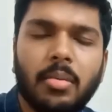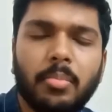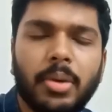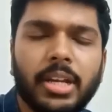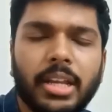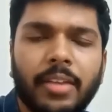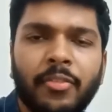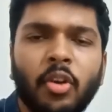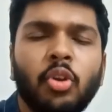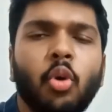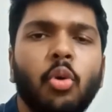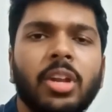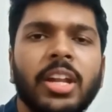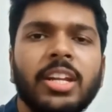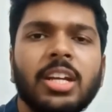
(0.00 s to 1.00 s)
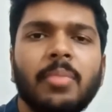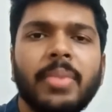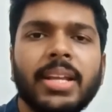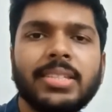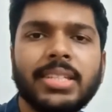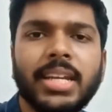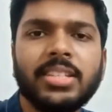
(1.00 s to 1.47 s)
But if your total income
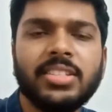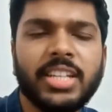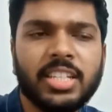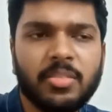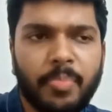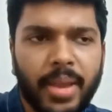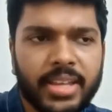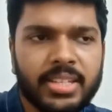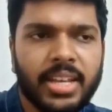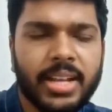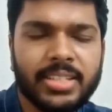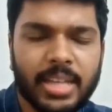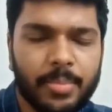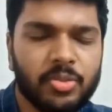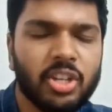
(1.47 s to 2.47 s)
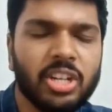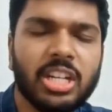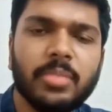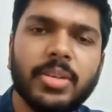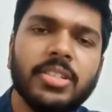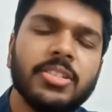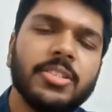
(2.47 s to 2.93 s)
exceeds these basic exemption
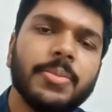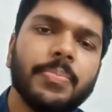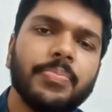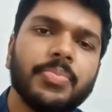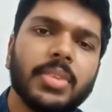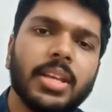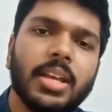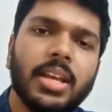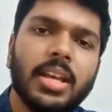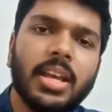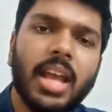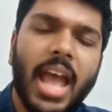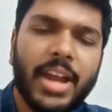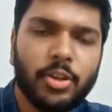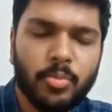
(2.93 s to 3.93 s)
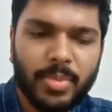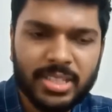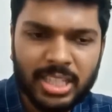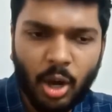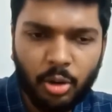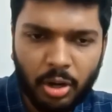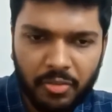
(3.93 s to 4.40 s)
limits, and you
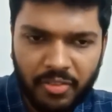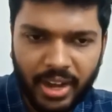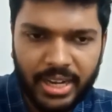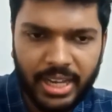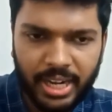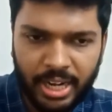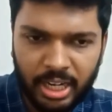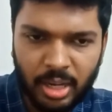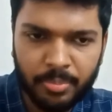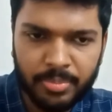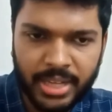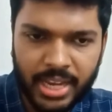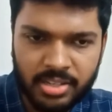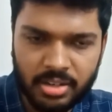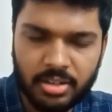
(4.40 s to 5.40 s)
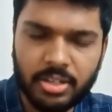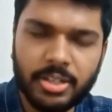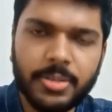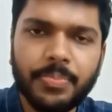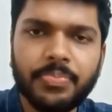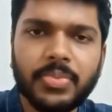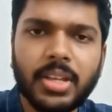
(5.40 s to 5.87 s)
miss out on filing an income tax
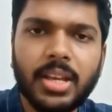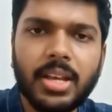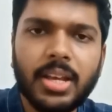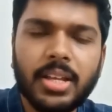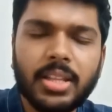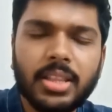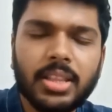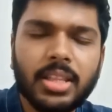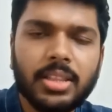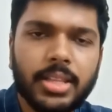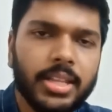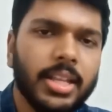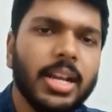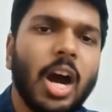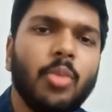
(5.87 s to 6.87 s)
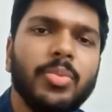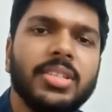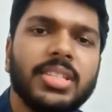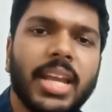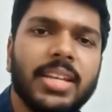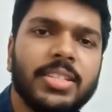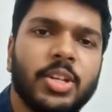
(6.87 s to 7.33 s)
return, then the government
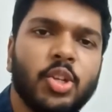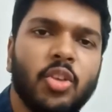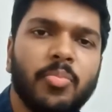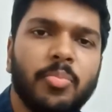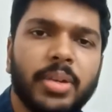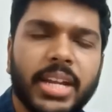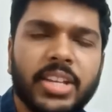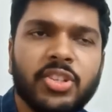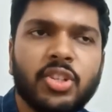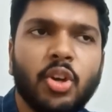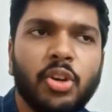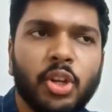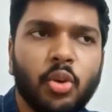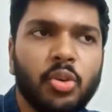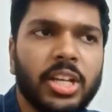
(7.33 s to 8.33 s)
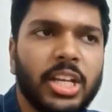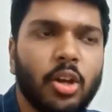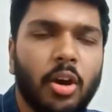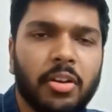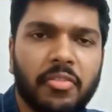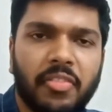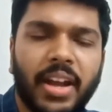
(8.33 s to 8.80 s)
says that you have breached your duty
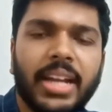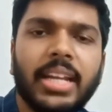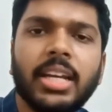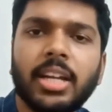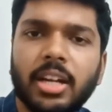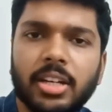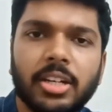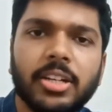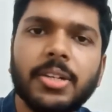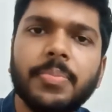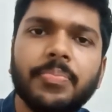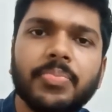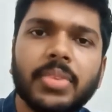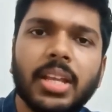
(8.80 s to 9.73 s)
on filing a return